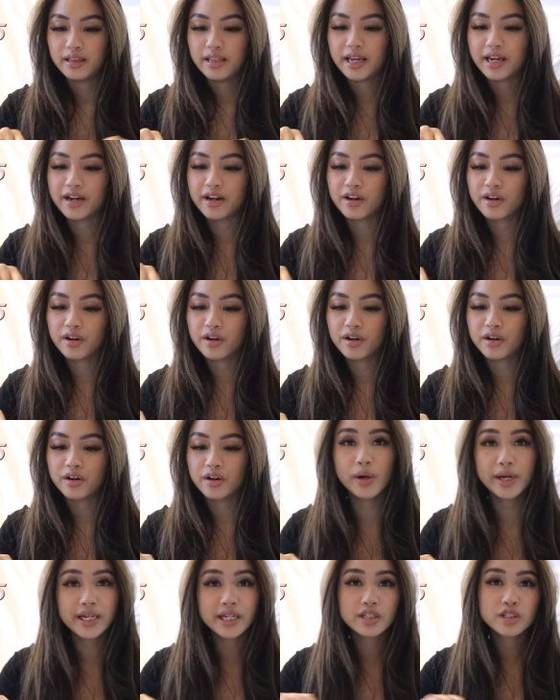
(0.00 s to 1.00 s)
They're
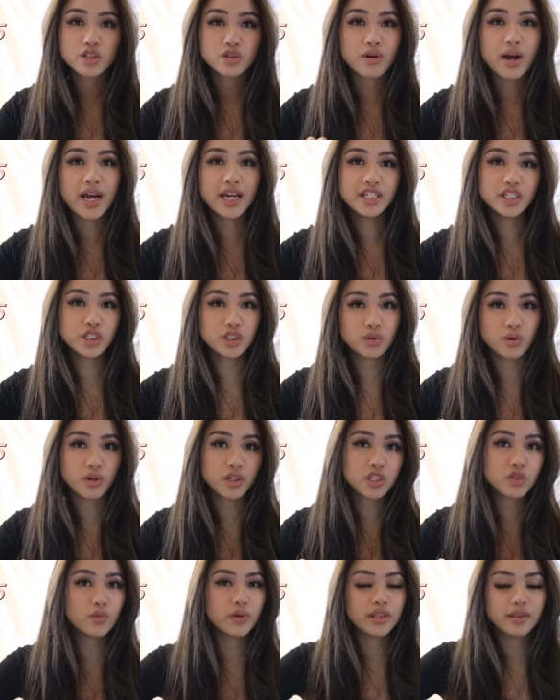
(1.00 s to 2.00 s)
quick dry
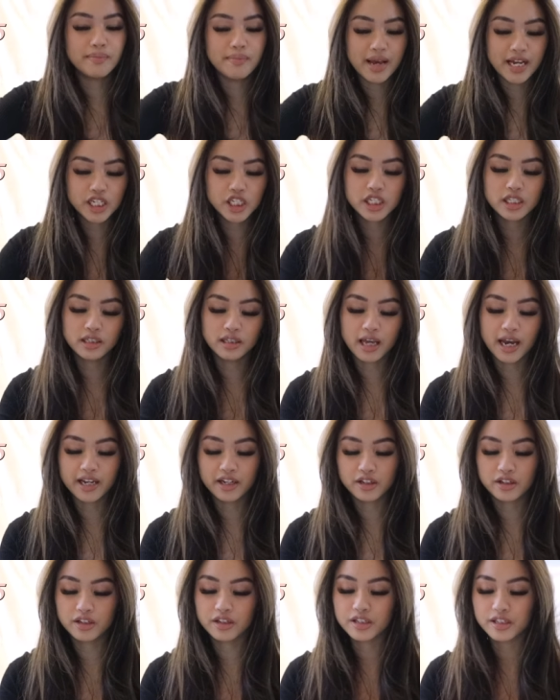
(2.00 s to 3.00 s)
shorts with mesh
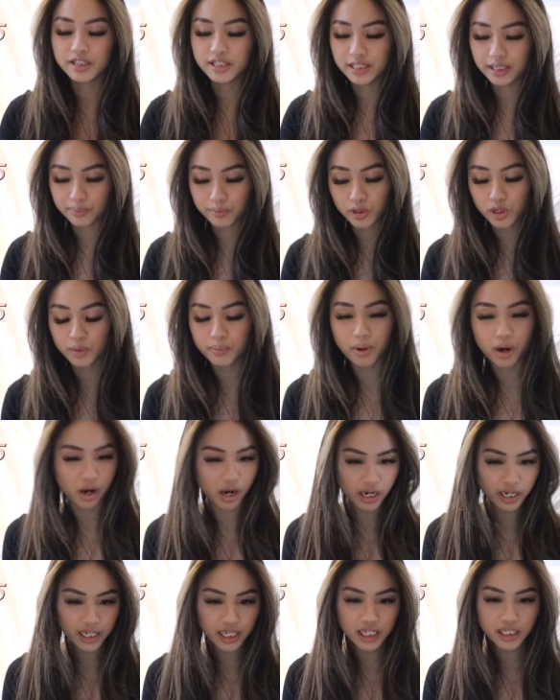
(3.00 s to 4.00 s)
liner zipper
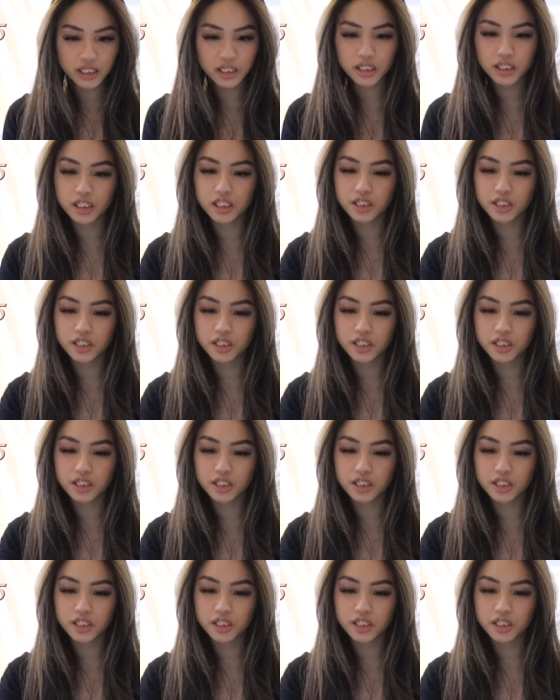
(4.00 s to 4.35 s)
pockets.